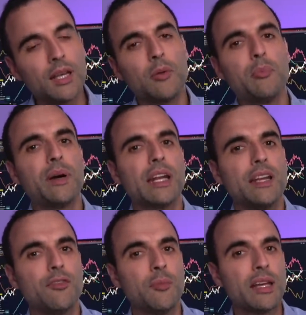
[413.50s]
But
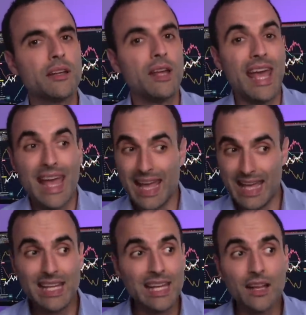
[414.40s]
if you're making
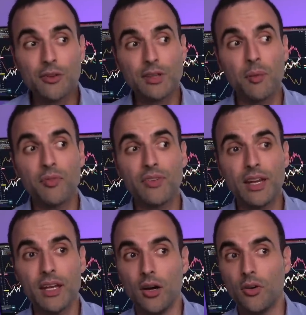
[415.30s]
any other type of
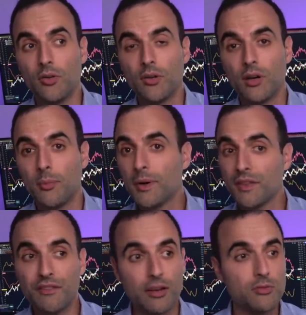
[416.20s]
video about the
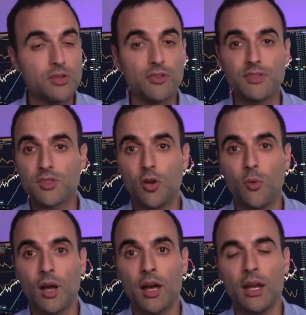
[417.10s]
Federal Reserve and so
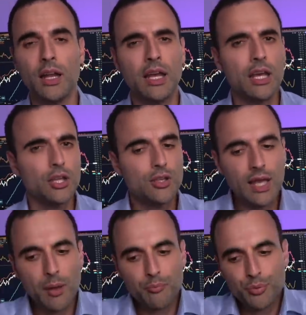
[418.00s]
on, you
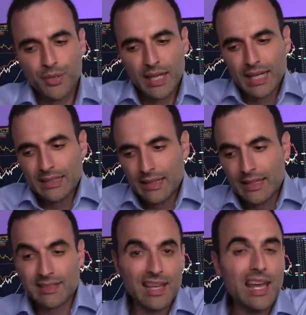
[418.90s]
get put into
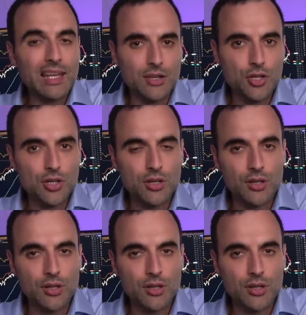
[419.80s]
this cage.